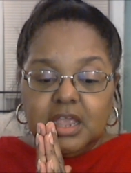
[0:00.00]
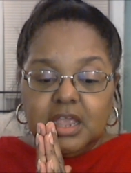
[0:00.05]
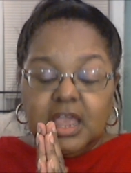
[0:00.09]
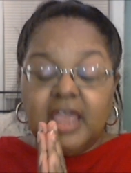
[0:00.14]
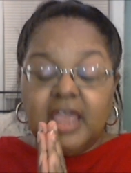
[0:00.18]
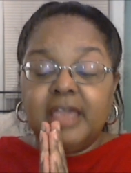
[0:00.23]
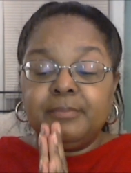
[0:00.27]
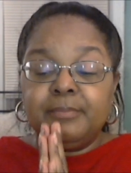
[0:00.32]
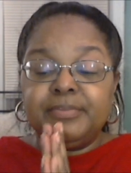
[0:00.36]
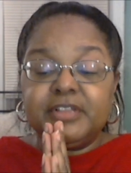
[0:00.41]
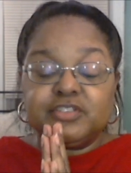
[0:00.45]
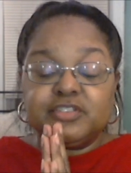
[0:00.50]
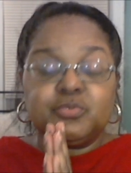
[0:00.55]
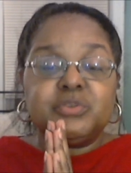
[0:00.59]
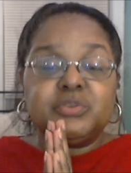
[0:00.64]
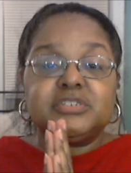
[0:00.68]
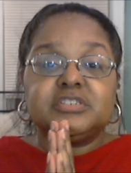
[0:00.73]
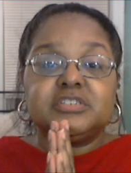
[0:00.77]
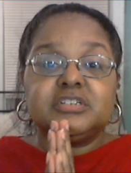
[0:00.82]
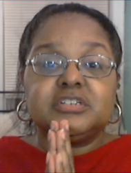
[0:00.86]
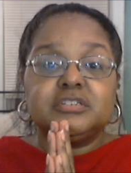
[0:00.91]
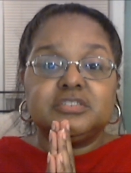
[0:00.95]
And plus, we
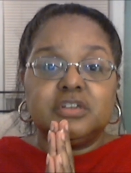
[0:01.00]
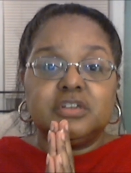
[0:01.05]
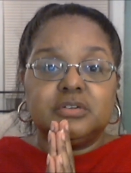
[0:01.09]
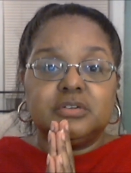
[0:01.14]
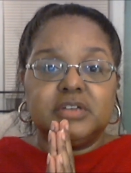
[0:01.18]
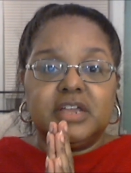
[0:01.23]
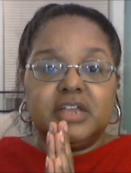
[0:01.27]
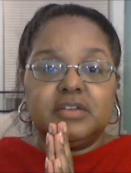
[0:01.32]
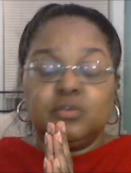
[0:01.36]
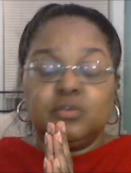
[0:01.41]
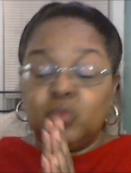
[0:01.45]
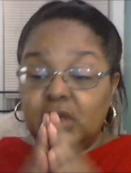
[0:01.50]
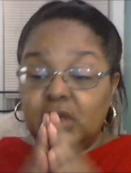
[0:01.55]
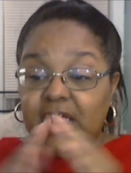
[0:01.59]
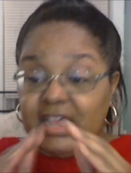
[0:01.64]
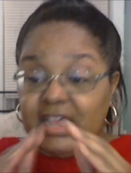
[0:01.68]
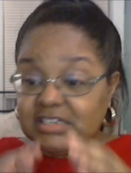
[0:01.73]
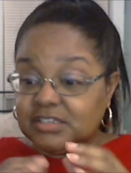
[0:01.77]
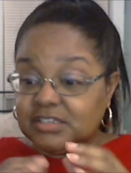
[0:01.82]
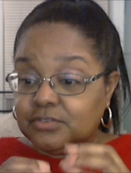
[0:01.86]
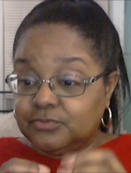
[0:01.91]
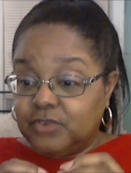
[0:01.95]
still don't have, well,
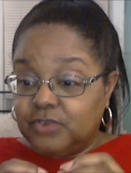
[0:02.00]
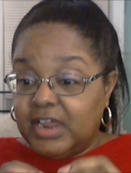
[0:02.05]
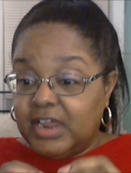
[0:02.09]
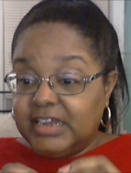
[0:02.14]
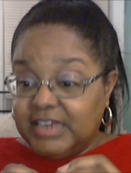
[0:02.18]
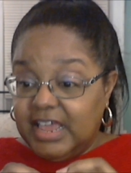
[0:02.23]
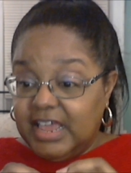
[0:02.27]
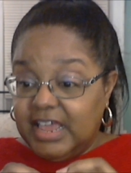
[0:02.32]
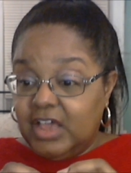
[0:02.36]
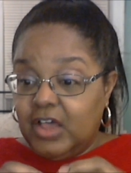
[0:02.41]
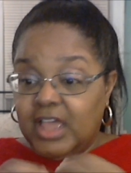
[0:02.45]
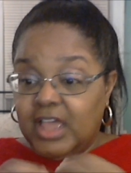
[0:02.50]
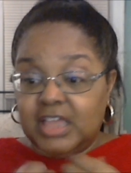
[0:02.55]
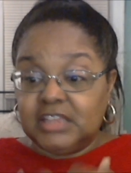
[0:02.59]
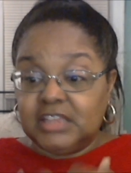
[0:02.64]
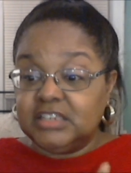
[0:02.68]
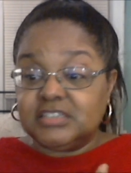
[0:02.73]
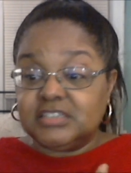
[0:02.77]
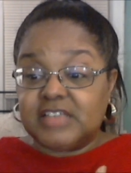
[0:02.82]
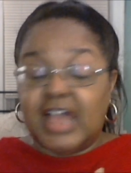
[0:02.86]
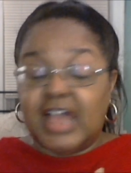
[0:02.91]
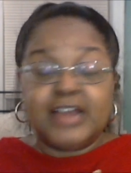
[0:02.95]
as of right now, at
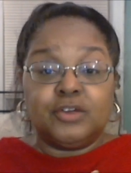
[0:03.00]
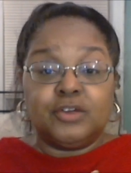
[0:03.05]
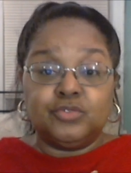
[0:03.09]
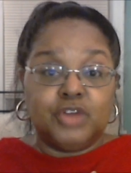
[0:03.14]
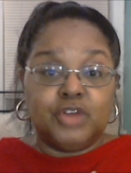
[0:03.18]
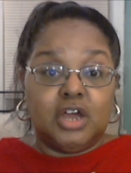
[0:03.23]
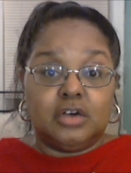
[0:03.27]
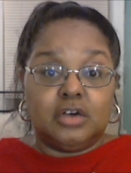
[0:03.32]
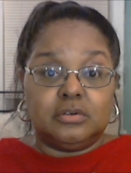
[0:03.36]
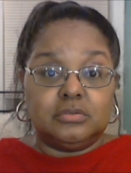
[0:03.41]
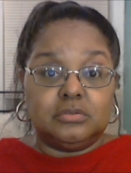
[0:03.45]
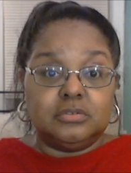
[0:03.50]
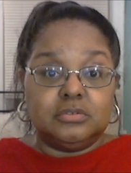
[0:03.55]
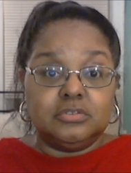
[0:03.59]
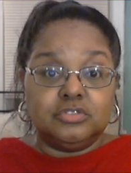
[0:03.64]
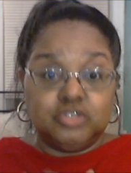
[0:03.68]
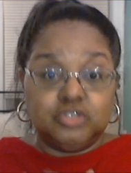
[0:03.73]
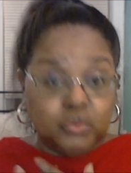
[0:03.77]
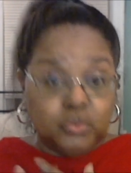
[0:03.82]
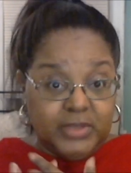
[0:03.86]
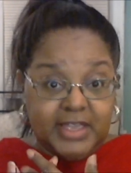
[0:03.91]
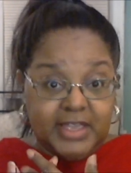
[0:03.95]
least I don't know.
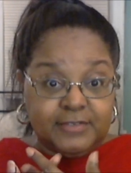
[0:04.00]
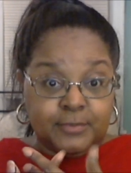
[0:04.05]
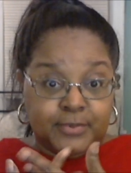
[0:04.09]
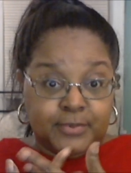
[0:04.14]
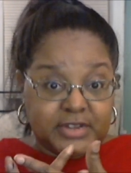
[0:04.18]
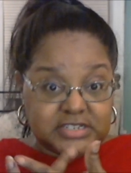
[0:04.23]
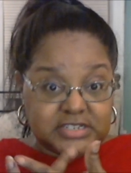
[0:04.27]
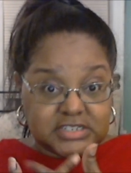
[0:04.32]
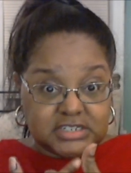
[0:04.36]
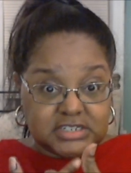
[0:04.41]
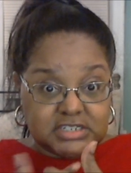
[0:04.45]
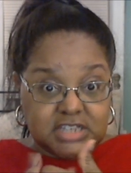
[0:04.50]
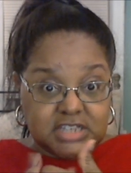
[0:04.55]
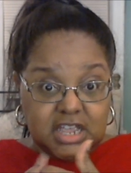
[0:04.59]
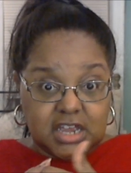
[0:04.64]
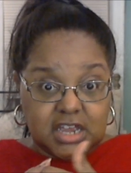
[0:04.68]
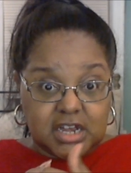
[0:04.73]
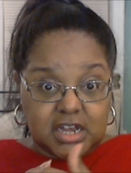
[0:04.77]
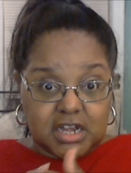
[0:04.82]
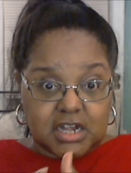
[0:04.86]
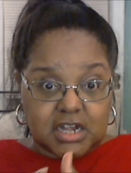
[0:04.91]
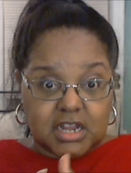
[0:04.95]
Do we have a president
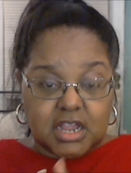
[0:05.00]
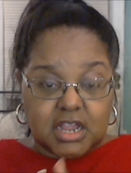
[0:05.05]
yet?